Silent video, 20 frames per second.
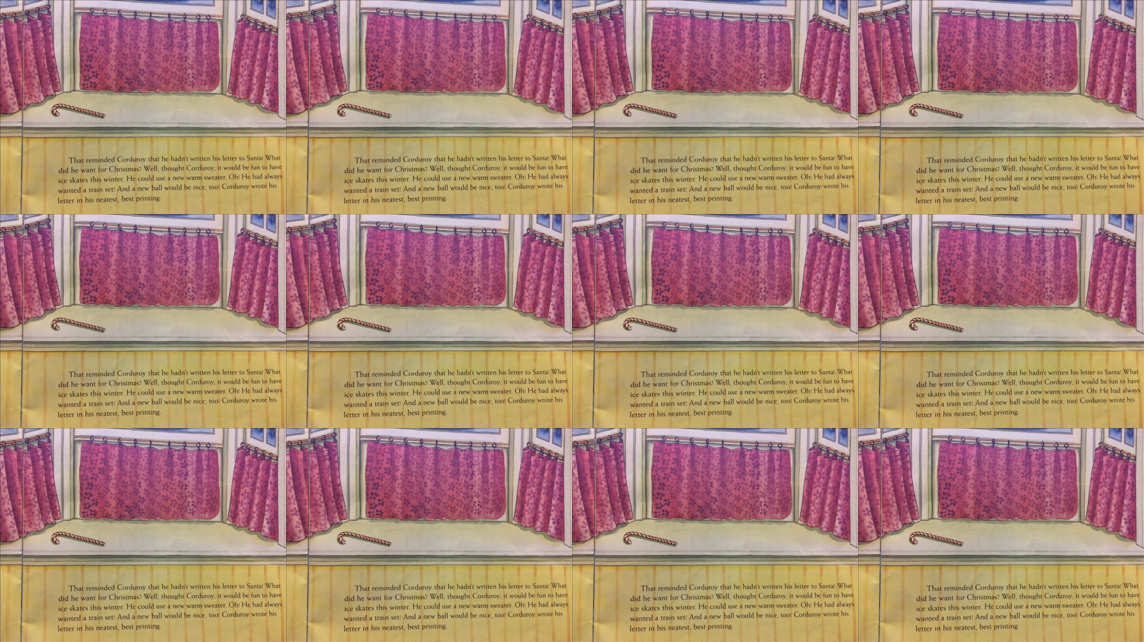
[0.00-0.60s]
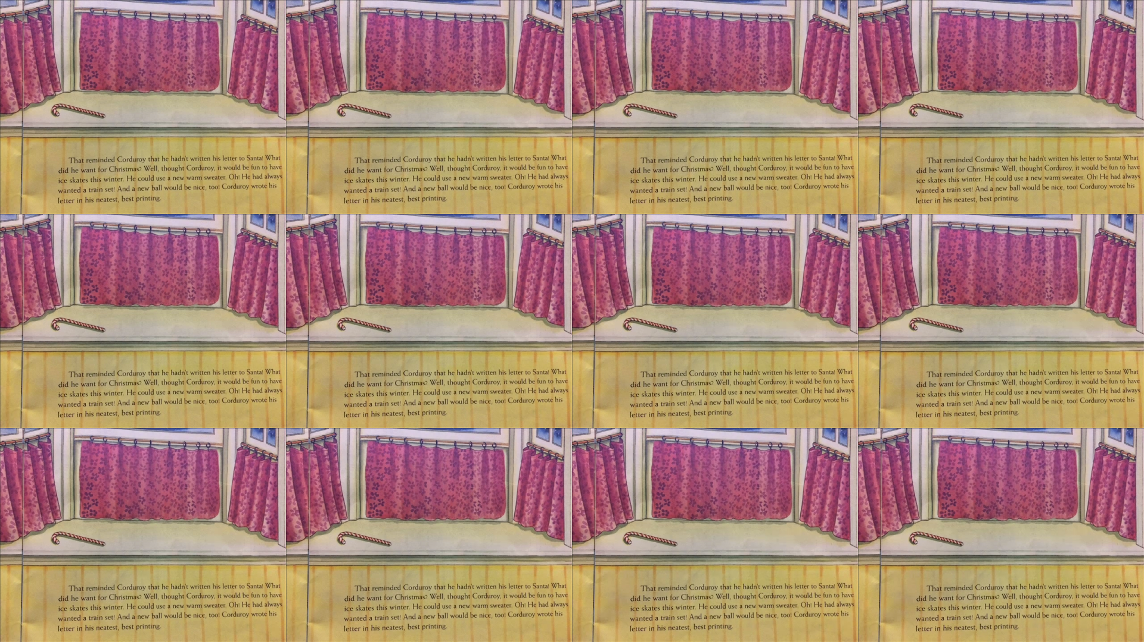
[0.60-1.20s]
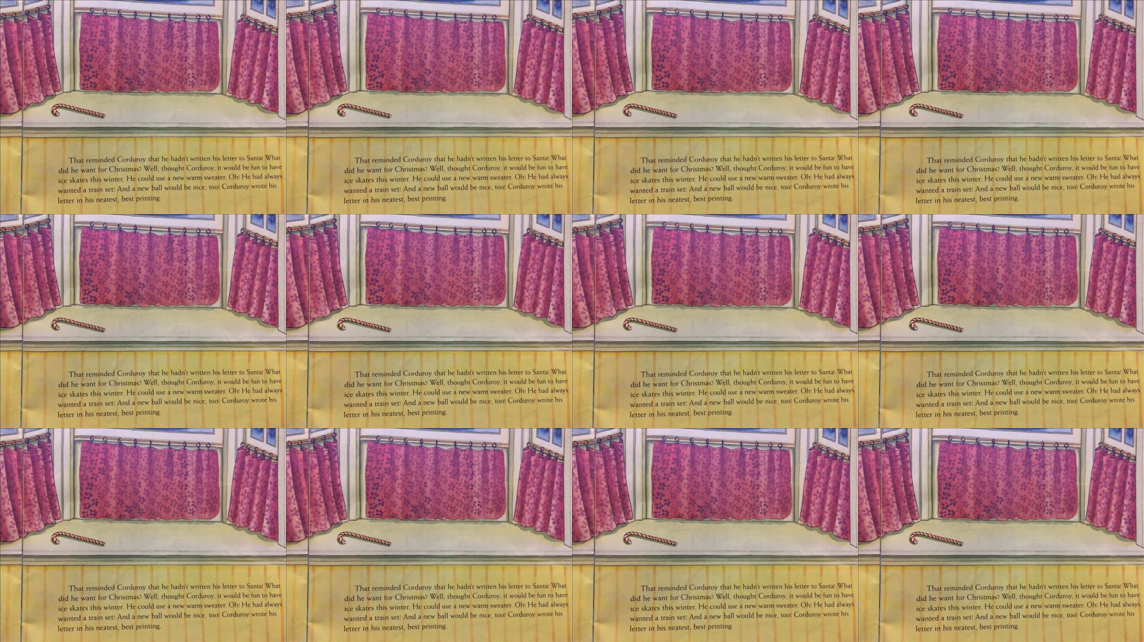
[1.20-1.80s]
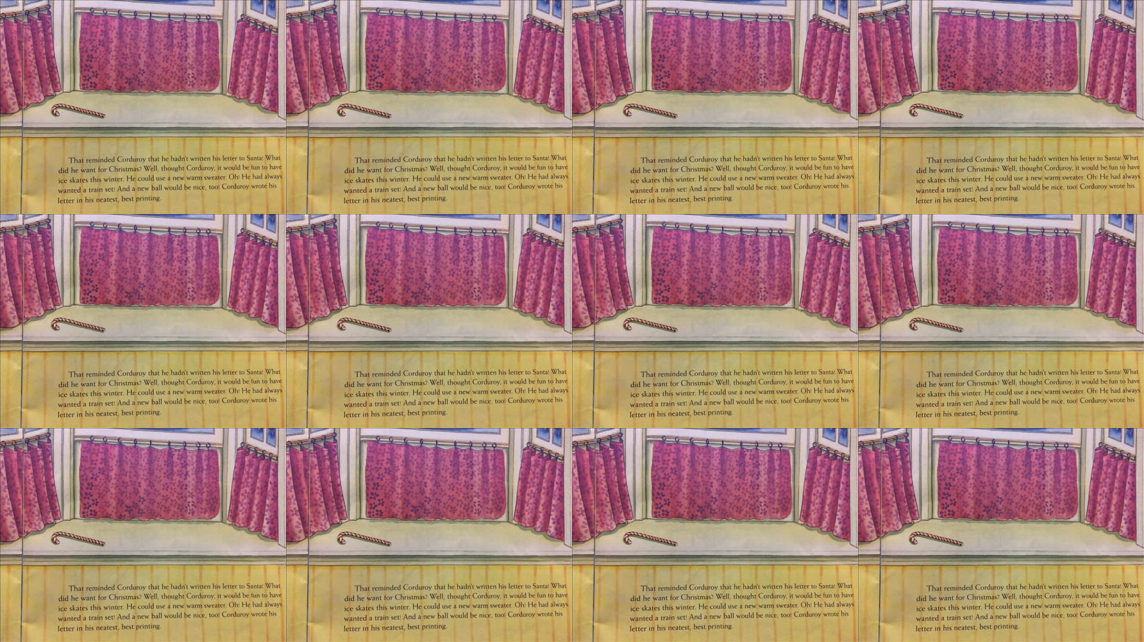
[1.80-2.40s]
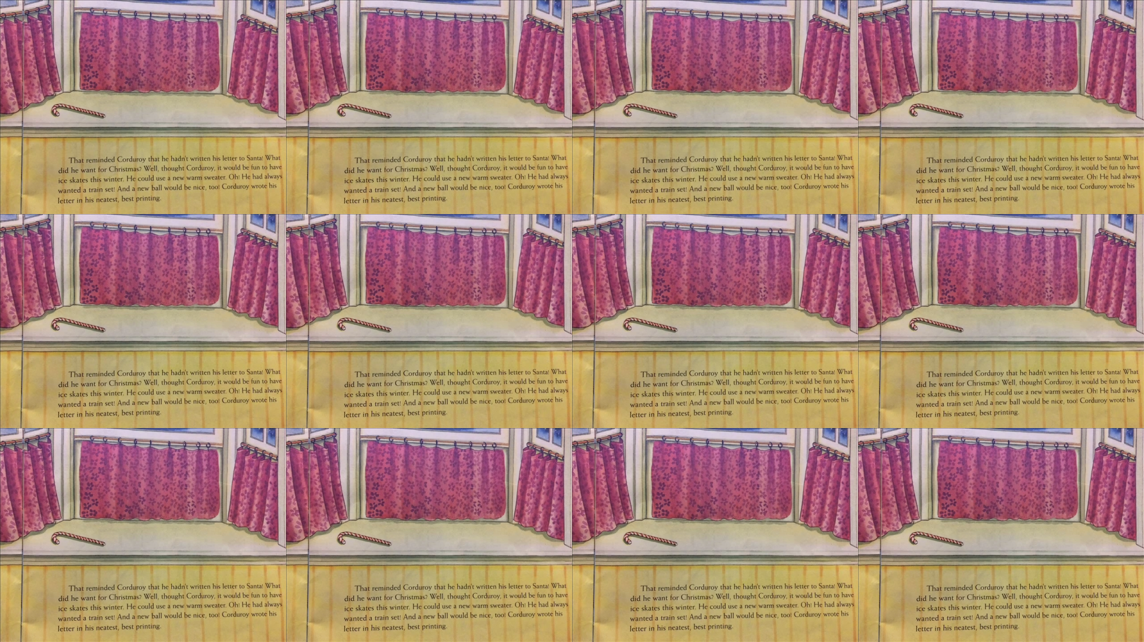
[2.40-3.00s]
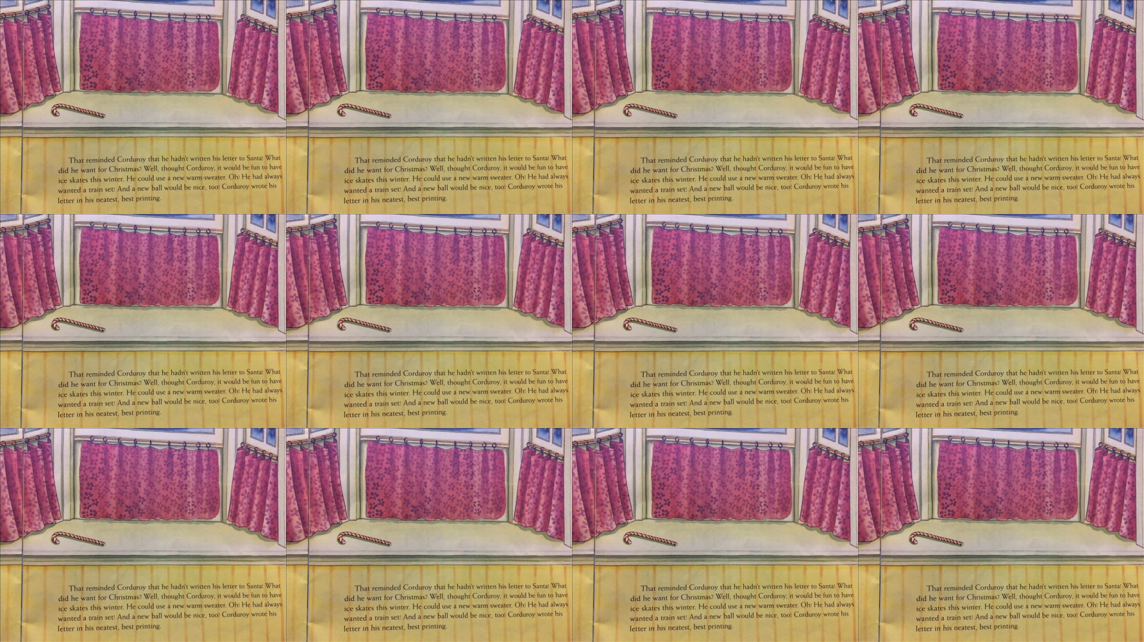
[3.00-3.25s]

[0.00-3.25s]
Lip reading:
[unreadable: no face in view]